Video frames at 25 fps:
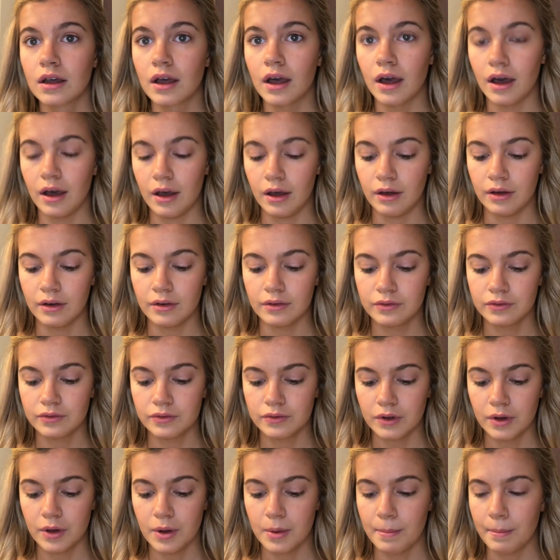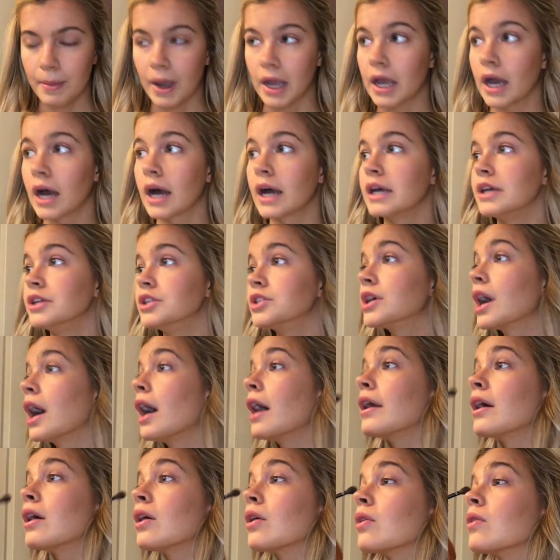of my
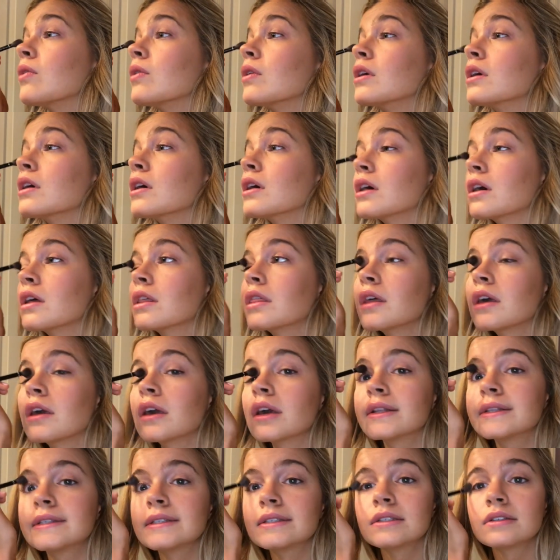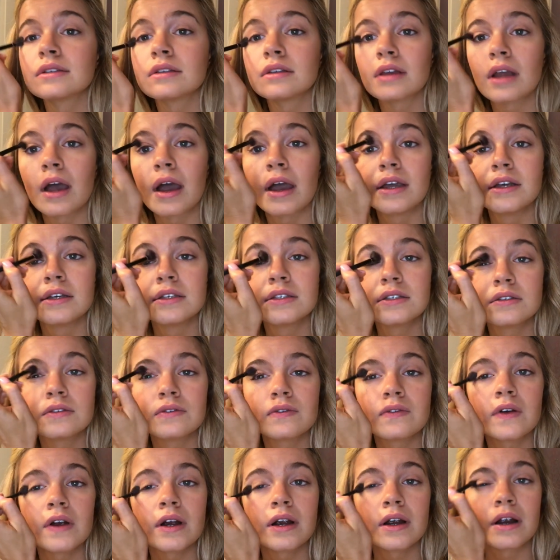eyeshadow. I think it's nice
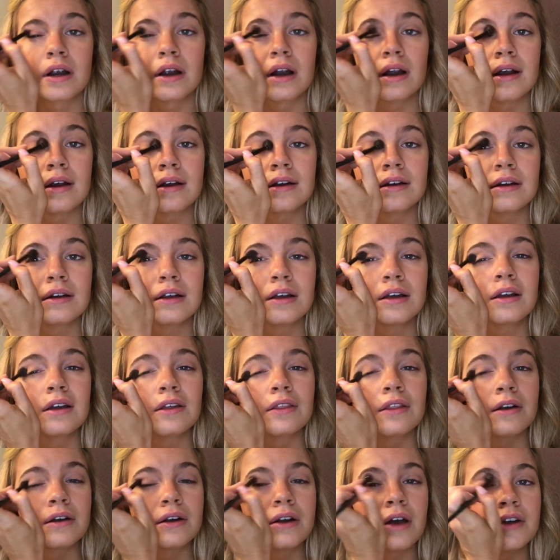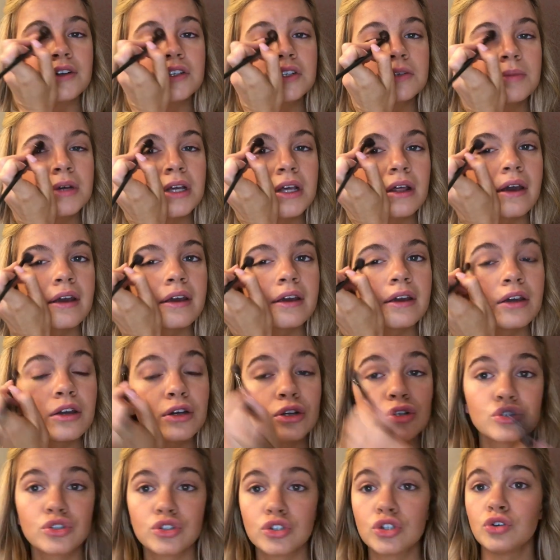for there not to be
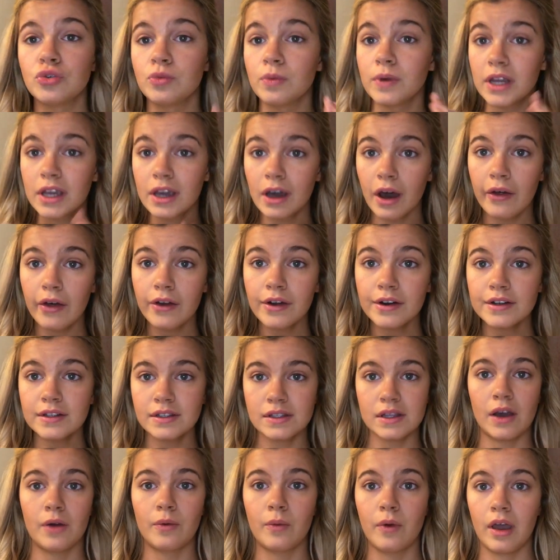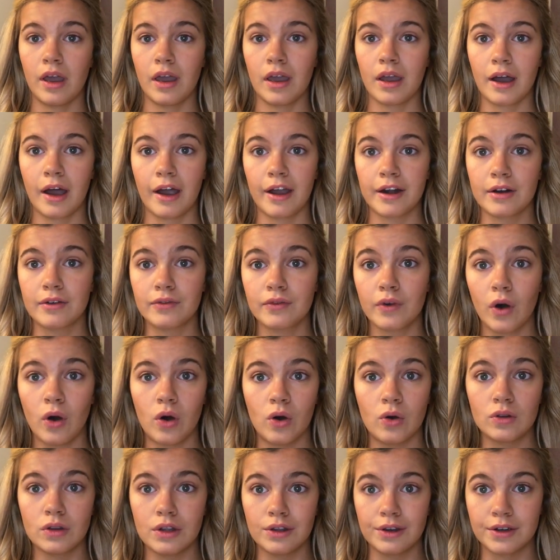like too many colors, that way it kind of
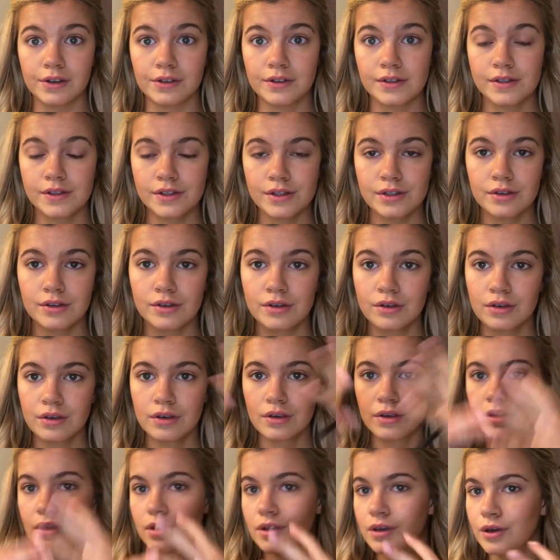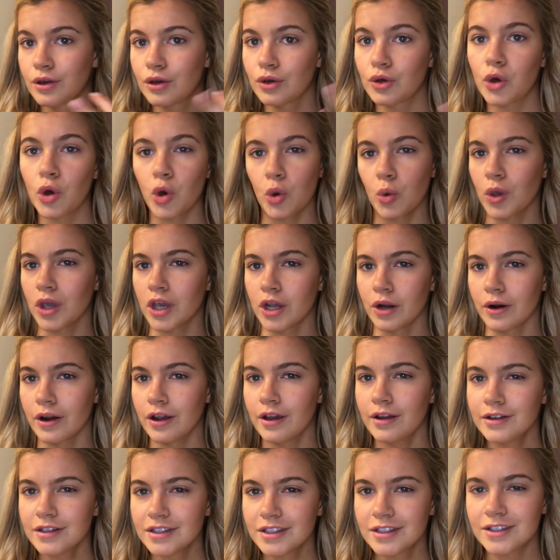all looks
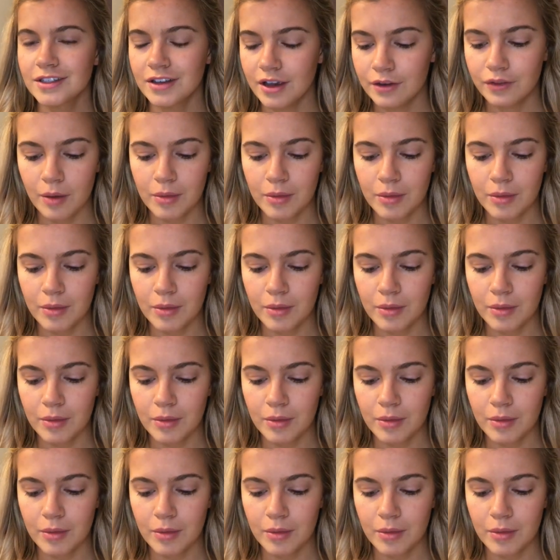coherent.